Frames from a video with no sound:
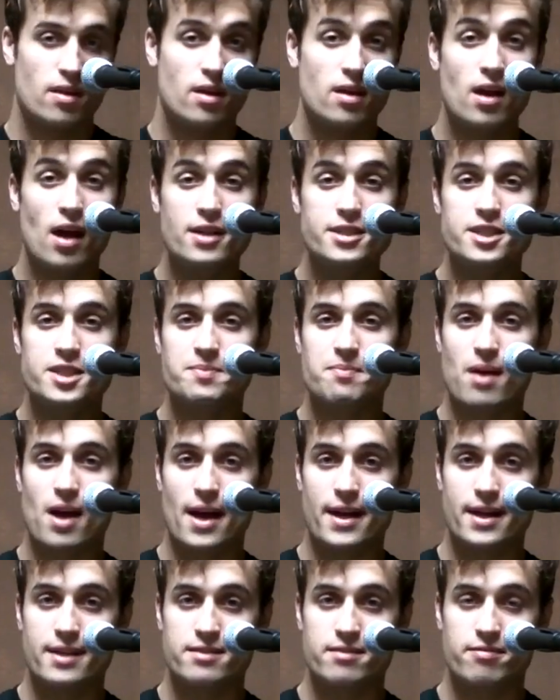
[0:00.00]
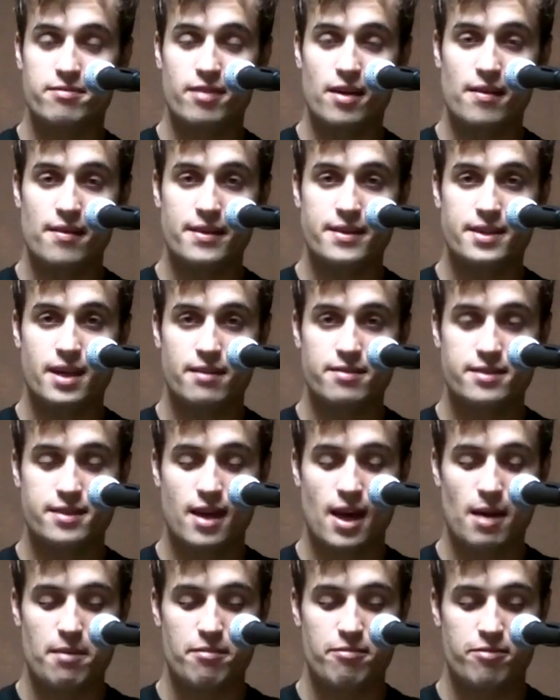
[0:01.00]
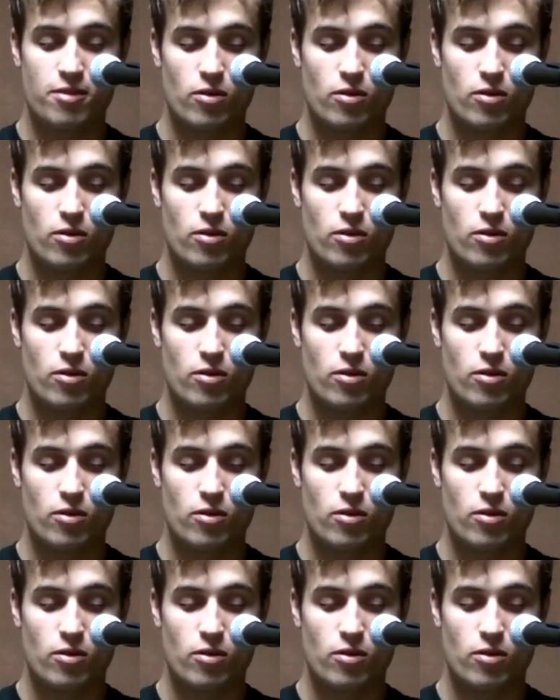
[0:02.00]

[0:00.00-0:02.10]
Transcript: The conscious mind has a very tough time